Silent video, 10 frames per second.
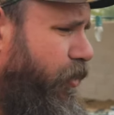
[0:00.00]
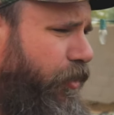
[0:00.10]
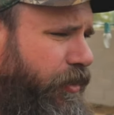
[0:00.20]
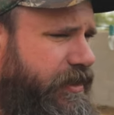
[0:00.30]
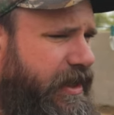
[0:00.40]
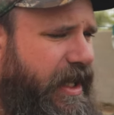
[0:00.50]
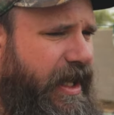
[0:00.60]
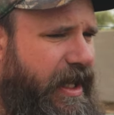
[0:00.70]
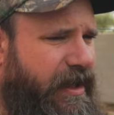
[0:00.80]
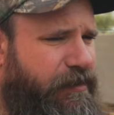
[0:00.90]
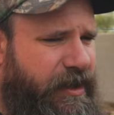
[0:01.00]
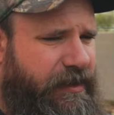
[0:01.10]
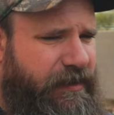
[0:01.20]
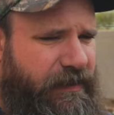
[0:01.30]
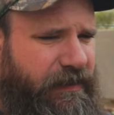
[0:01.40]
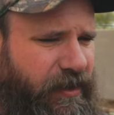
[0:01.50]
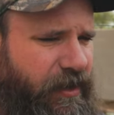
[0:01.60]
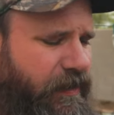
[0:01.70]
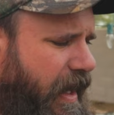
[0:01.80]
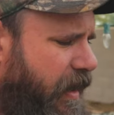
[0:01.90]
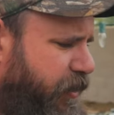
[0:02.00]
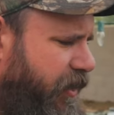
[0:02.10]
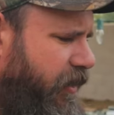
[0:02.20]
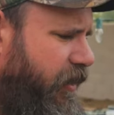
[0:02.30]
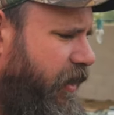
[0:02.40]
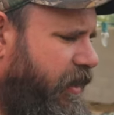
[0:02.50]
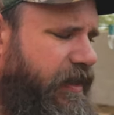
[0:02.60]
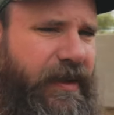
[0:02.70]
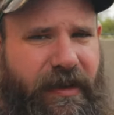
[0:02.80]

cooler today, but during that period,